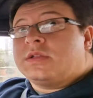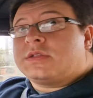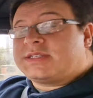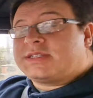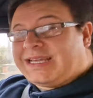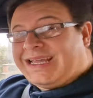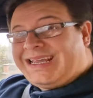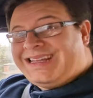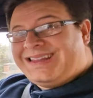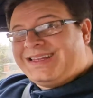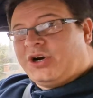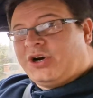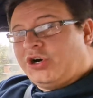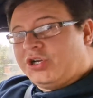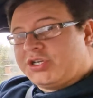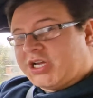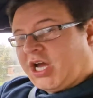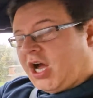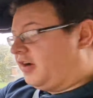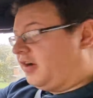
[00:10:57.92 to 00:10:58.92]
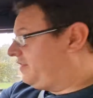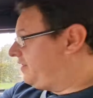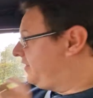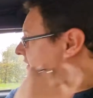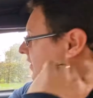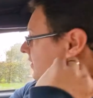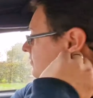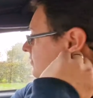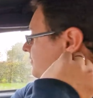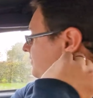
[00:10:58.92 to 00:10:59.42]
To take the hood
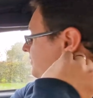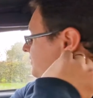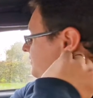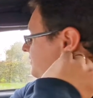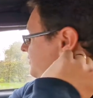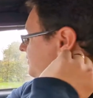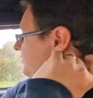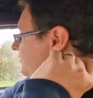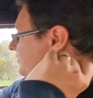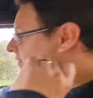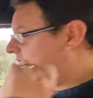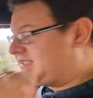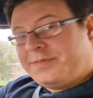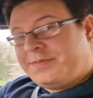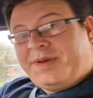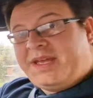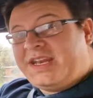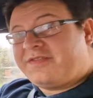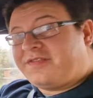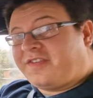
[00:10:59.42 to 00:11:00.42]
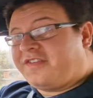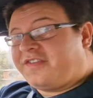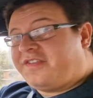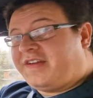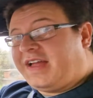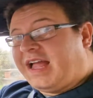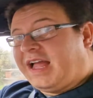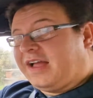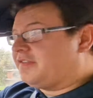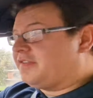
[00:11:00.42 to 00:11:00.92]
off, it's a bit of a
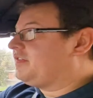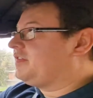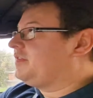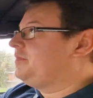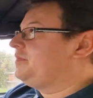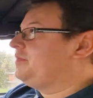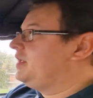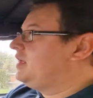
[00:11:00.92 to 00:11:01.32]
faff.